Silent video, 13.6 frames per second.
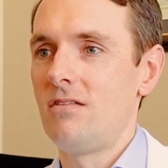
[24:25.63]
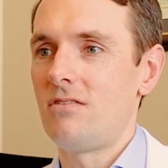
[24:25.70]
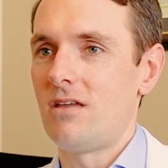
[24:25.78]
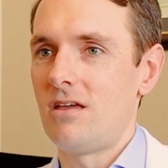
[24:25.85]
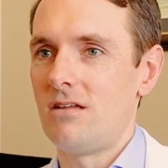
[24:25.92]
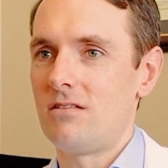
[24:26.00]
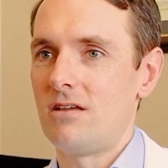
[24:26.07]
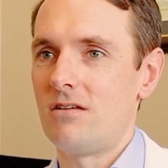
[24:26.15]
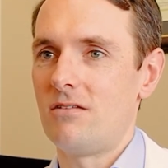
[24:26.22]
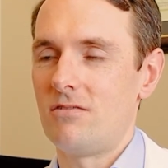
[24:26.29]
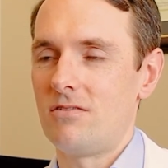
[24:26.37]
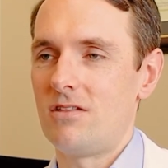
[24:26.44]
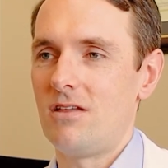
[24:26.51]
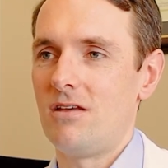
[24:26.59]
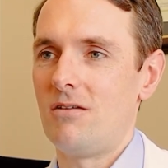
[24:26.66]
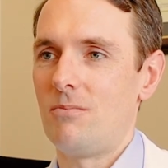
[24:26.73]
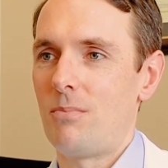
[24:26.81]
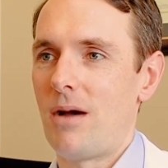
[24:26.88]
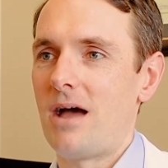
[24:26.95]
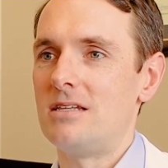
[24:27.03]

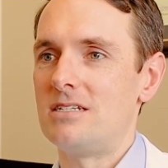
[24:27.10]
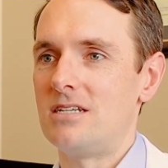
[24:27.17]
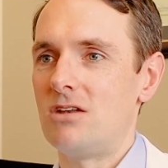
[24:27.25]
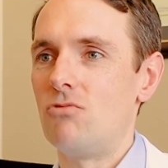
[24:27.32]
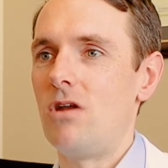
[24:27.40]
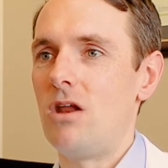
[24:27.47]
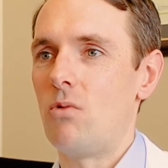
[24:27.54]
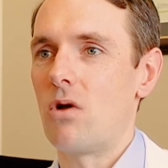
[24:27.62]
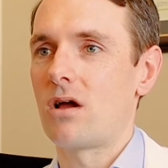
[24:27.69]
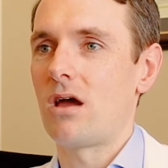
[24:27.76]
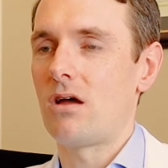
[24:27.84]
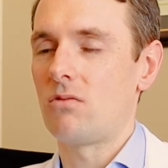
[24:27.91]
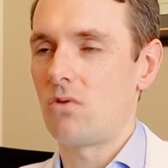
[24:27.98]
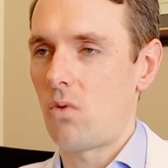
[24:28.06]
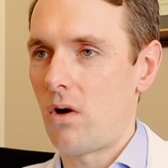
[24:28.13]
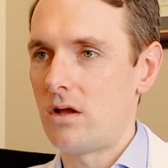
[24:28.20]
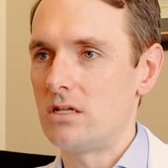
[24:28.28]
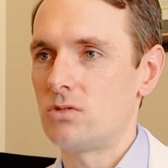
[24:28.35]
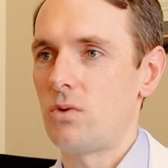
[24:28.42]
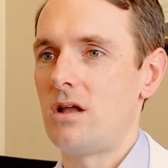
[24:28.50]
the bands didn't really work out
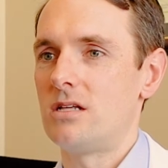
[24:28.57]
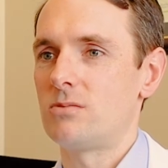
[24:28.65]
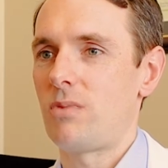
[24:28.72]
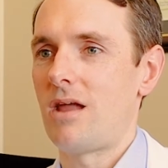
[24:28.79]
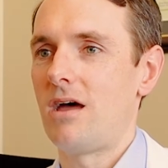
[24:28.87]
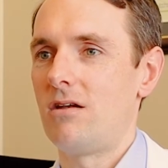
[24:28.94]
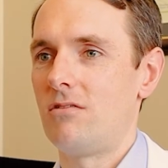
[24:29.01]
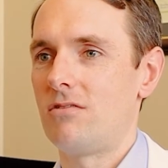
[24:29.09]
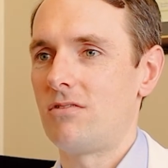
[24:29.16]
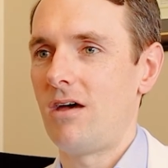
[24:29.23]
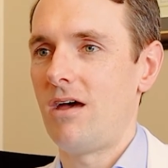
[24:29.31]
quite as well as planned